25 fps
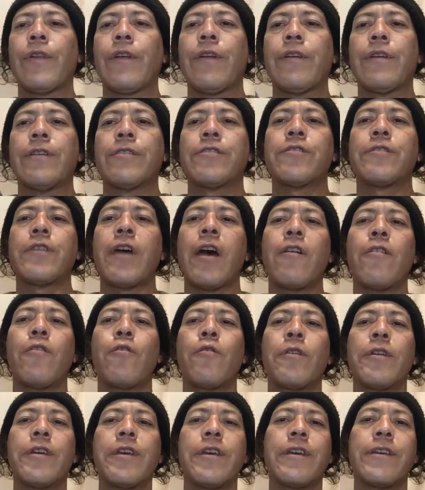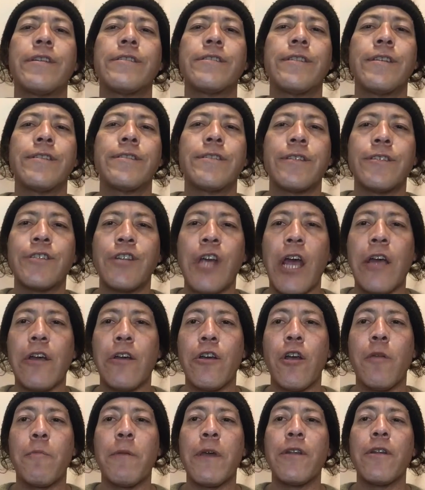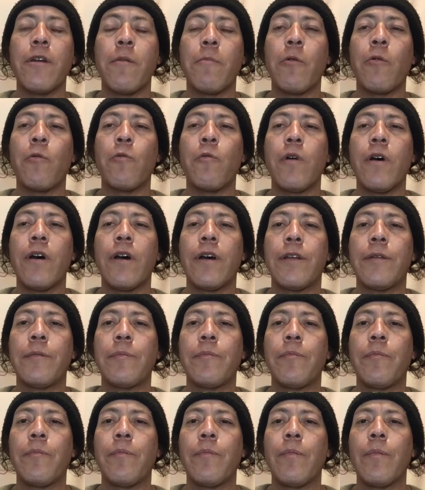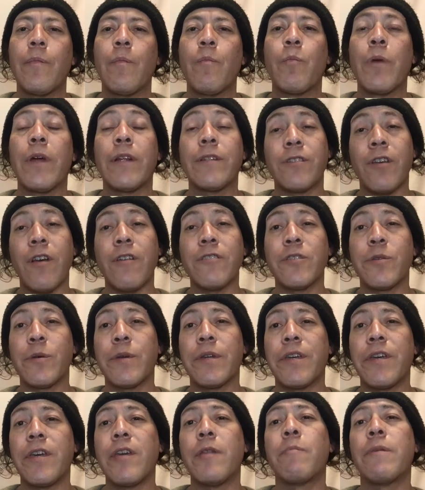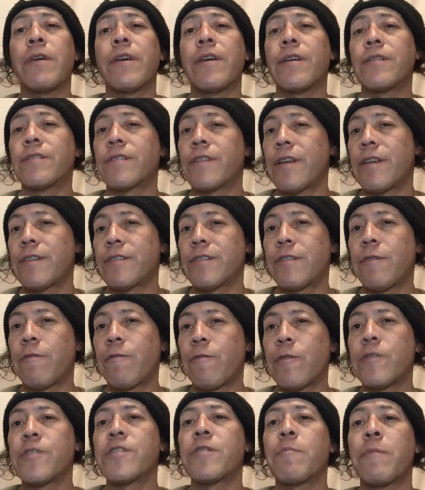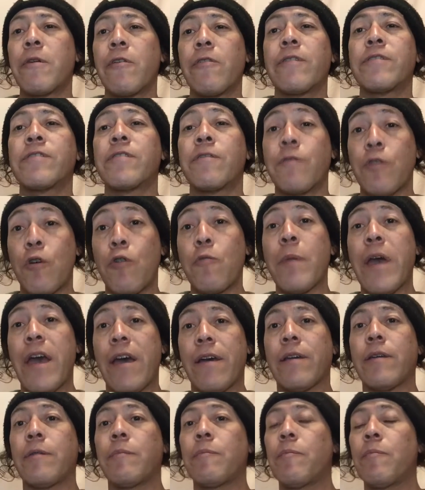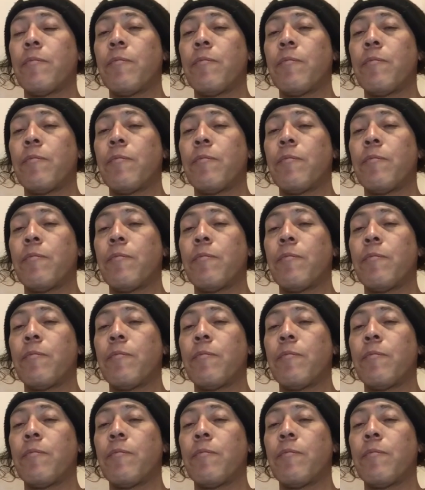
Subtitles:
So not only is this a Jack Kirby number 1, but it's also a key because it's the first appearance of Omac.